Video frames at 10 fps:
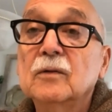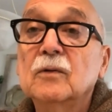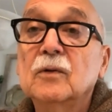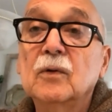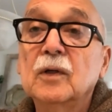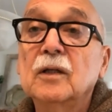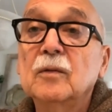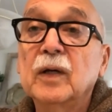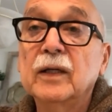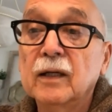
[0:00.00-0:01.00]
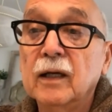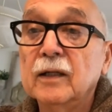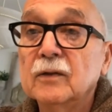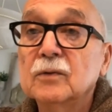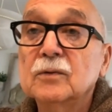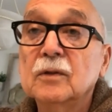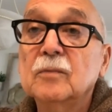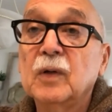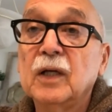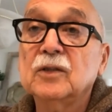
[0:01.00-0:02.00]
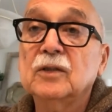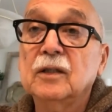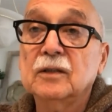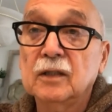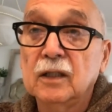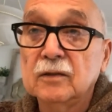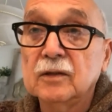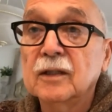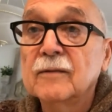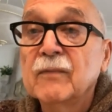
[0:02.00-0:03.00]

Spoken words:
guerrilla by night who took pot shots at you.